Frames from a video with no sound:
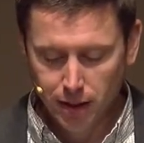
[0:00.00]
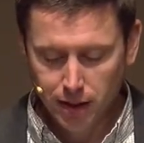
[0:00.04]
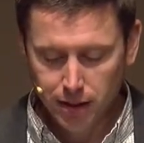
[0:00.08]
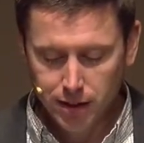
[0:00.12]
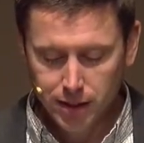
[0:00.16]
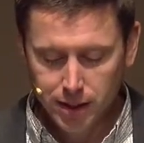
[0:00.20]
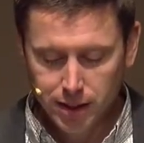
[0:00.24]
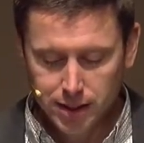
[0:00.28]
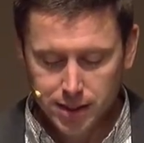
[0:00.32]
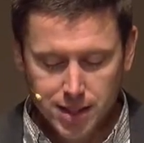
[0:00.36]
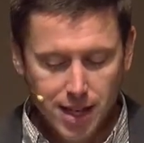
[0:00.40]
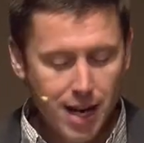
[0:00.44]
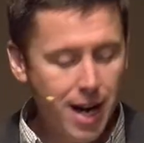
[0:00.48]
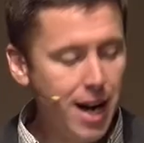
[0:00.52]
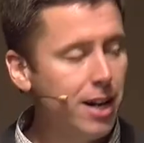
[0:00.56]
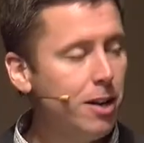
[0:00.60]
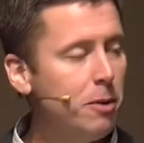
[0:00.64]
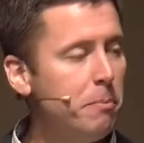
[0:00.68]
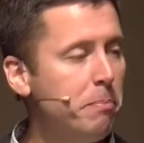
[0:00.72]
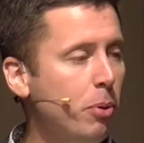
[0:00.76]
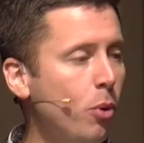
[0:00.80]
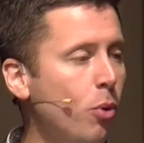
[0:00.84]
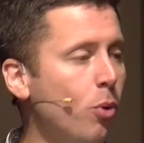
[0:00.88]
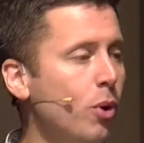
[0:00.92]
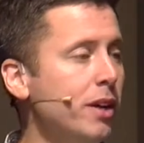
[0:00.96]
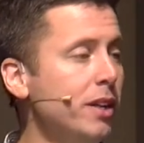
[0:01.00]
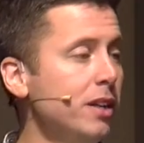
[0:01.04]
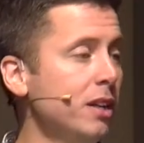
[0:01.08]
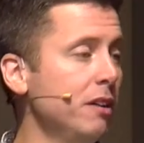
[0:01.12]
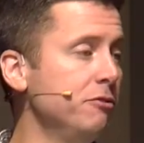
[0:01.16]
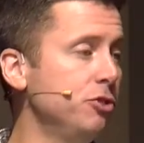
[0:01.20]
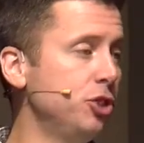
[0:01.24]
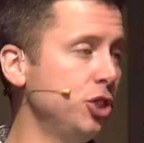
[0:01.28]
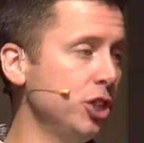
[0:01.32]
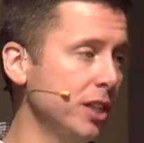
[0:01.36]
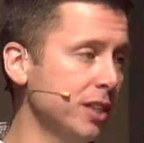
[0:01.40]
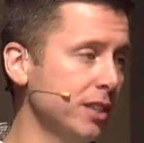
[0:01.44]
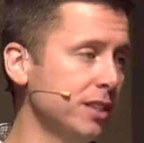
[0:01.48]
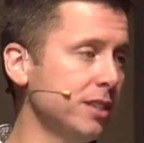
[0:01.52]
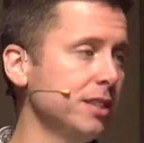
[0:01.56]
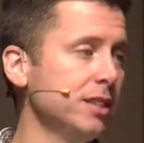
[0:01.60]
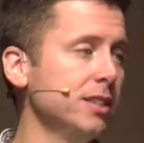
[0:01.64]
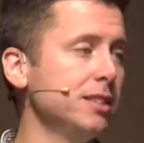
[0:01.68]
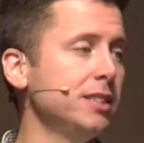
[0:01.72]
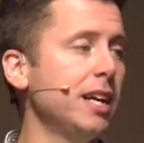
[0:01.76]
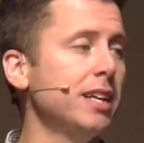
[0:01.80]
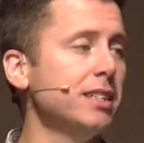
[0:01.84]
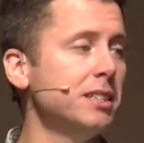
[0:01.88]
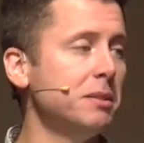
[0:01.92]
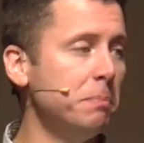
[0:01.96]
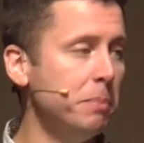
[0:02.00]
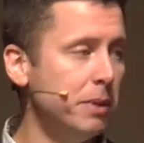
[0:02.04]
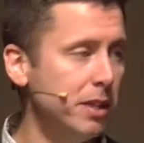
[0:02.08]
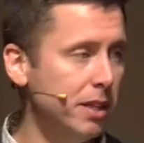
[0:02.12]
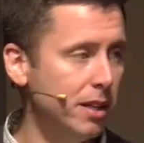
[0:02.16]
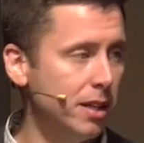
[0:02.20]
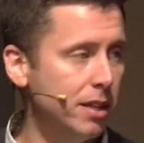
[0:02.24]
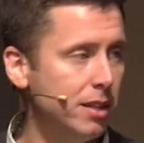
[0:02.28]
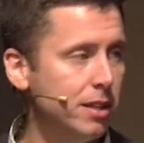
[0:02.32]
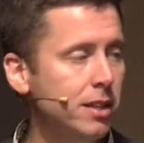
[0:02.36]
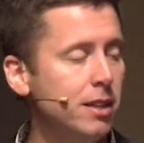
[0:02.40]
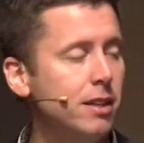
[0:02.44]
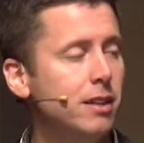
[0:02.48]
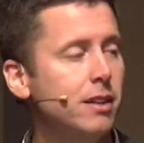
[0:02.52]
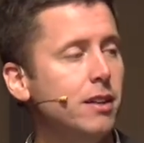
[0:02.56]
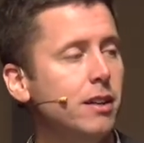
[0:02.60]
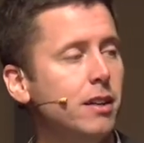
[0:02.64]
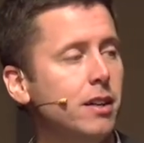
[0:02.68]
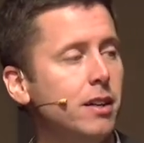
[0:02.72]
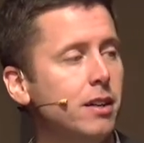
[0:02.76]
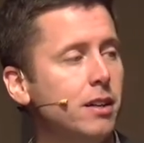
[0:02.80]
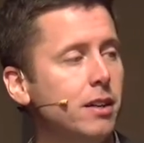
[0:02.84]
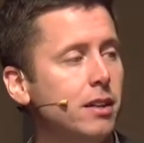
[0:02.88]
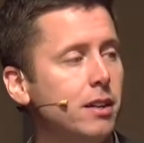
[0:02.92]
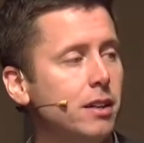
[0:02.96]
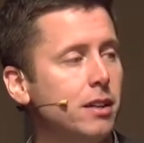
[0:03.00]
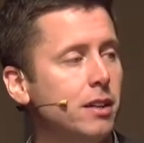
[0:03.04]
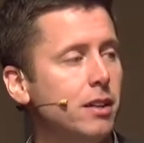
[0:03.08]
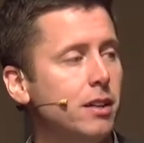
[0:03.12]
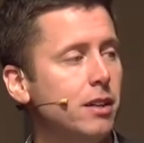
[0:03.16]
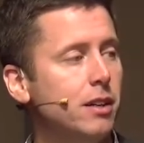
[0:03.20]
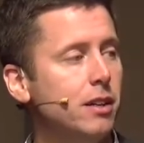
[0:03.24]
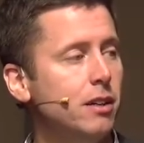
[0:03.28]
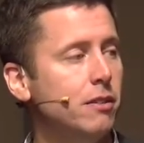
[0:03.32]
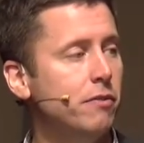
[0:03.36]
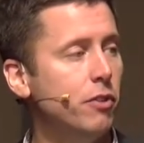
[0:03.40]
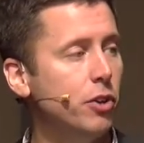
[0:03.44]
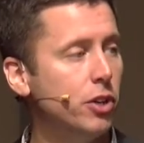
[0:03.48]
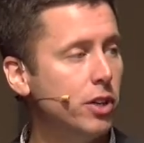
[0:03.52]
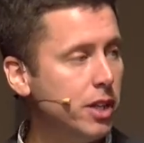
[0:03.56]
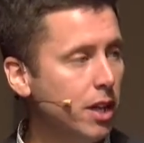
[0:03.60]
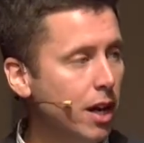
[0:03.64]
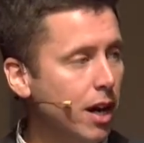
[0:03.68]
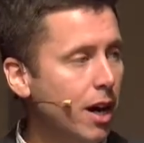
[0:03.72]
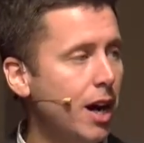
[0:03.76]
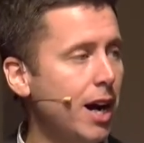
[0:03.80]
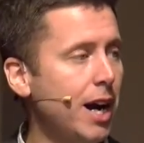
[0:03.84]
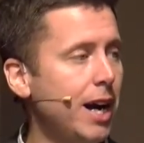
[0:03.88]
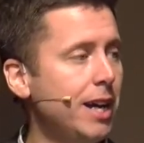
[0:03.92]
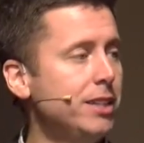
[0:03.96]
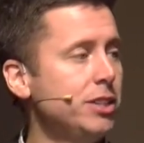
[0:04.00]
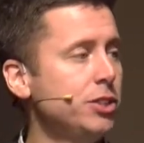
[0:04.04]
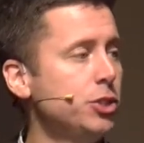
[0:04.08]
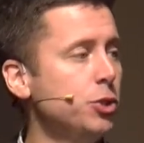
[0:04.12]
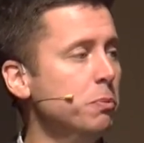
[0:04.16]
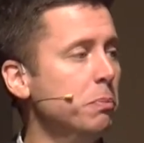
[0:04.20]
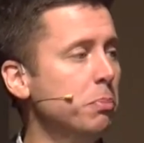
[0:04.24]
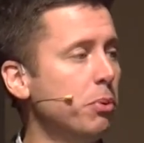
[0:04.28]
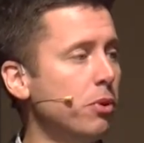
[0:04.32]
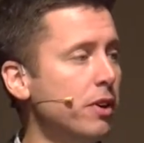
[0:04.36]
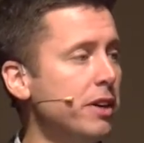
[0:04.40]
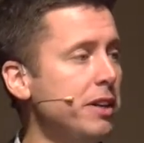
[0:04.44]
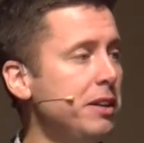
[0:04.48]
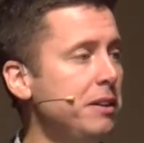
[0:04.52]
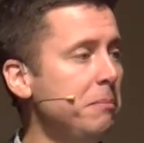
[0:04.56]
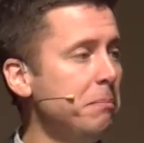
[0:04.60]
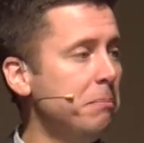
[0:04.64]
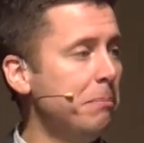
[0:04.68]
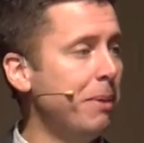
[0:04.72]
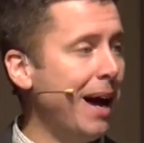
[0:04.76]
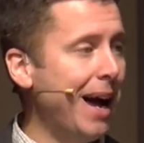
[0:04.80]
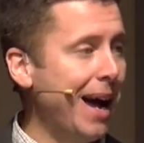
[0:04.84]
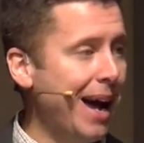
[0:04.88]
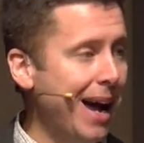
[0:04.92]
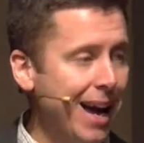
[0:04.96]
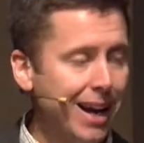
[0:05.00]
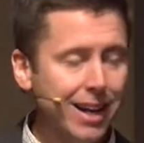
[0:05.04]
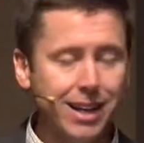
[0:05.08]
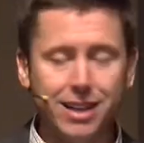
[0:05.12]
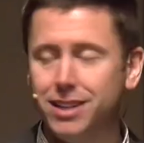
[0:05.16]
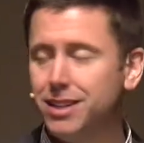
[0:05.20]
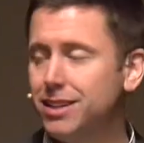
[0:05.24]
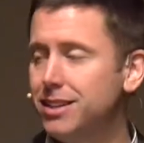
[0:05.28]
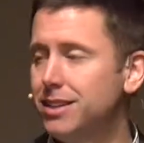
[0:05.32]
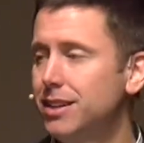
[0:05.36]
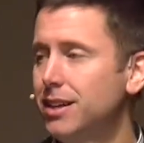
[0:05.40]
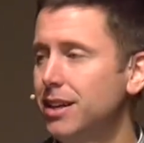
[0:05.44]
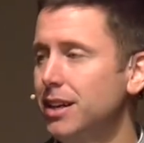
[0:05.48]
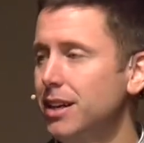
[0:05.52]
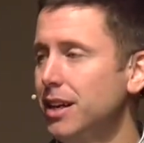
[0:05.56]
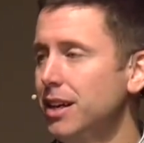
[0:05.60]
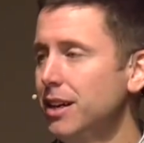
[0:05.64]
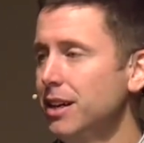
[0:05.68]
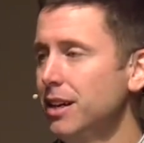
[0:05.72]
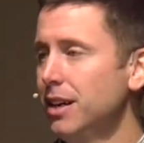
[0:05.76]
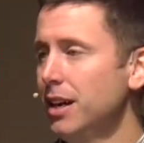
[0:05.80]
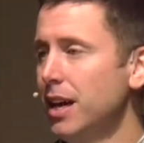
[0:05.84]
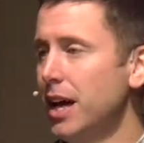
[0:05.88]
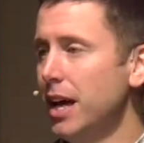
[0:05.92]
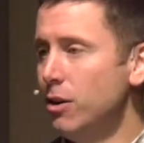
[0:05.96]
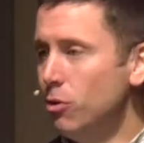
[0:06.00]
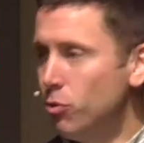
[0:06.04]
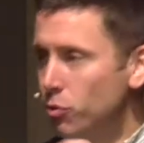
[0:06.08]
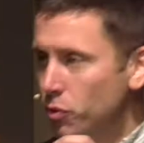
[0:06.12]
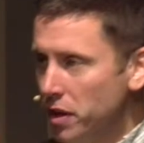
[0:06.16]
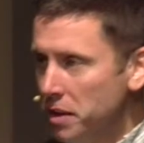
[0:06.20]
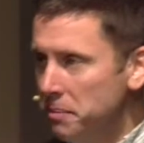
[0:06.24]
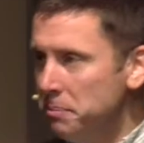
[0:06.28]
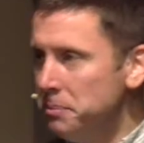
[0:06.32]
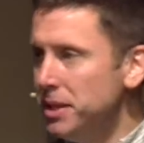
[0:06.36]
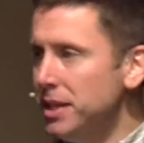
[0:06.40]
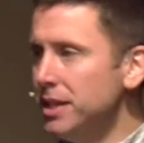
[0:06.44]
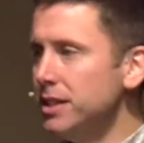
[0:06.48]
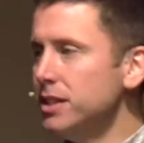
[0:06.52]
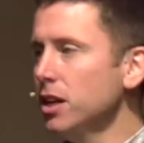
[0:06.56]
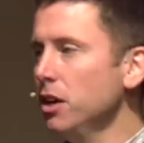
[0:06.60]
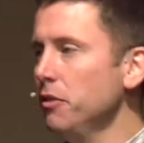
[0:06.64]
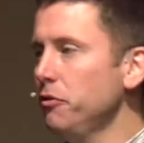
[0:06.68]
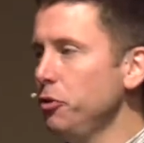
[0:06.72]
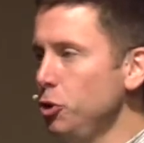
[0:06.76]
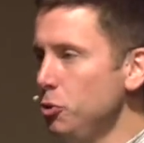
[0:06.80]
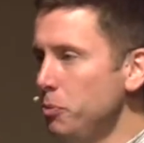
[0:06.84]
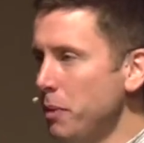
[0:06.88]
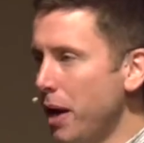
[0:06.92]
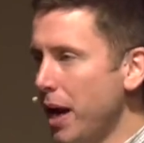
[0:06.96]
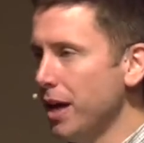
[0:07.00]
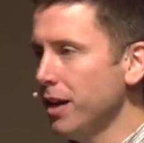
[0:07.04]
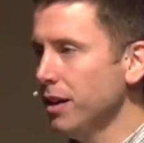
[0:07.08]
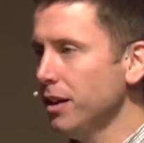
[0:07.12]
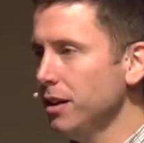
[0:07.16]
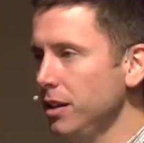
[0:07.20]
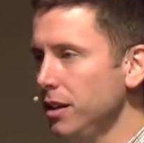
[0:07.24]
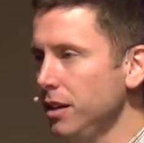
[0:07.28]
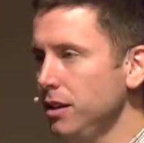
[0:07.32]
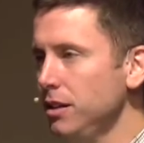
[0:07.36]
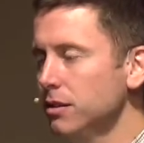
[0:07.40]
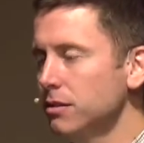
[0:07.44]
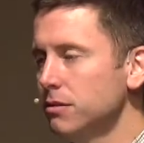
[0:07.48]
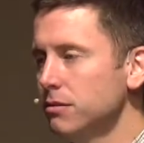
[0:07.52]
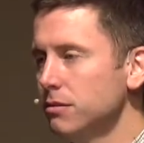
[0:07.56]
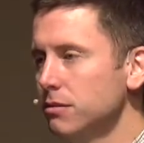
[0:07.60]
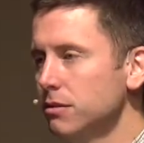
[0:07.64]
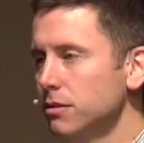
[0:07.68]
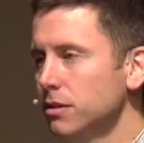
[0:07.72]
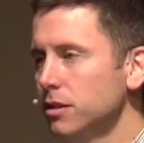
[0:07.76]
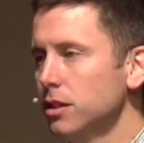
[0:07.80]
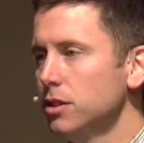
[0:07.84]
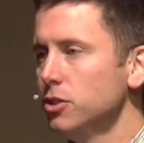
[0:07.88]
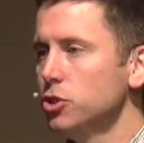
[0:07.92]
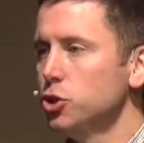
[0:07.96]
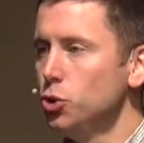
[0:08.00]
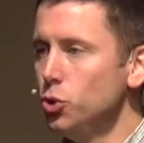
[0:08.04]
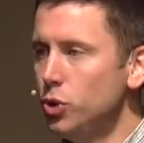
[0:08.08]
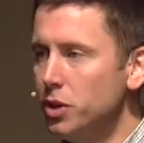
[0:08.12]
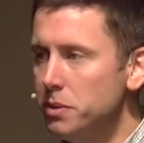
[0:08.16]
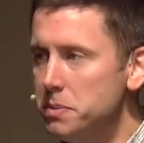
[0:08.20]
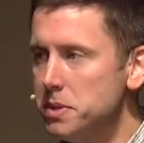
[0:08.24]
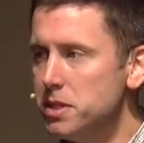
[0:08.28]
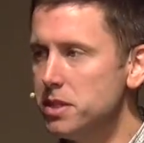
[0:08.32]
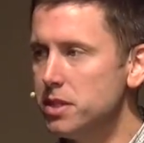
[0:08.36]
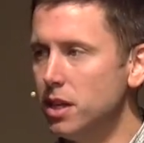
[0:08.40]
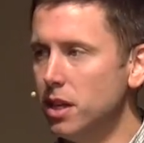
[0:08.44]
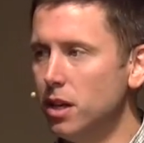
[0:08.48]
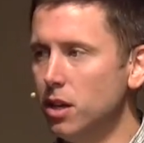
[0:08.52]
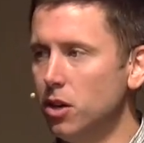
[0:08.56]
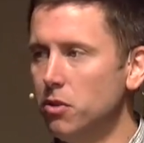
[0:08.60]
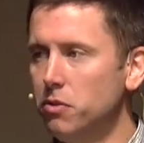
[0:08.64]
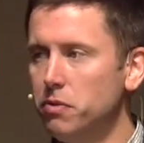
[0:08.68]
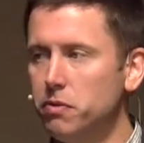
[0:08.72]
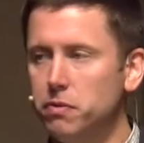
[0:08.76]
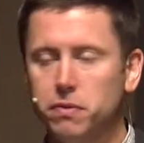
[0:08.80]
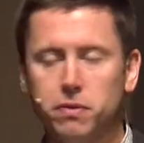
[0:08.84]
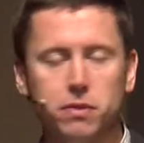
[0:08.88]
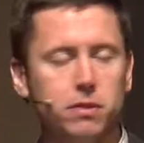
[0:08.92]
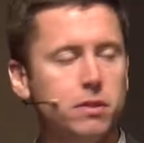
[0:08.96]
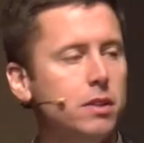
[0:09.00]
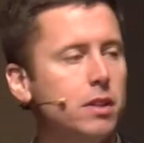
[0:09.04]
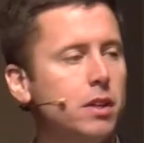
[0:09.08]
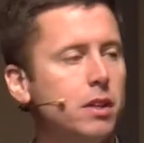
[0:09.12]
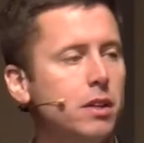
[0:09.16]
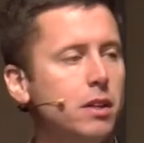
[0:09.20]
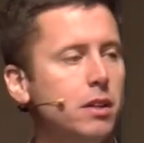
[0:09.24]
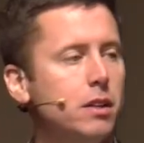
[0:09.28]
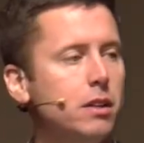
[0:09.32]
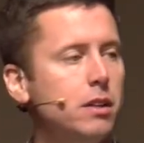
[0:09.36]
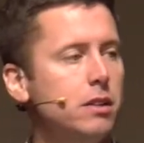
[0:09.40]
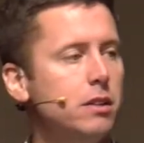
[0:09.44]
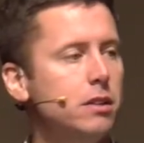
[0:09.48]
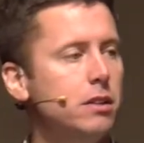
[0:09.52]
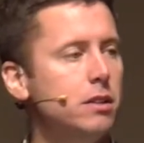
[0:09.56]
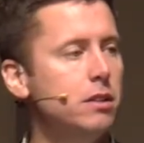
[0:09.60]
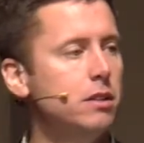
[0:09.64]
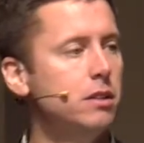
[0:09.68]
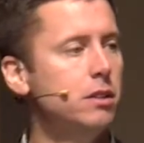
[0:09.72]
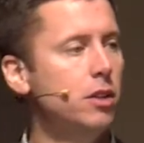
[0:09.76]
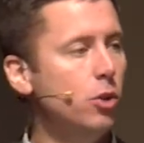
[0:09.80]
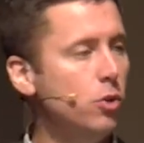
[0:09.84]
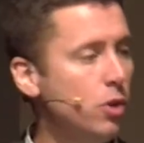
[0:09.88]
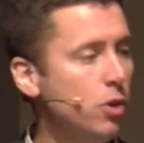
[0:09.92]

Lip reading: The entire point of Genesis has been for God to bring back a remnant of humanity to himself, no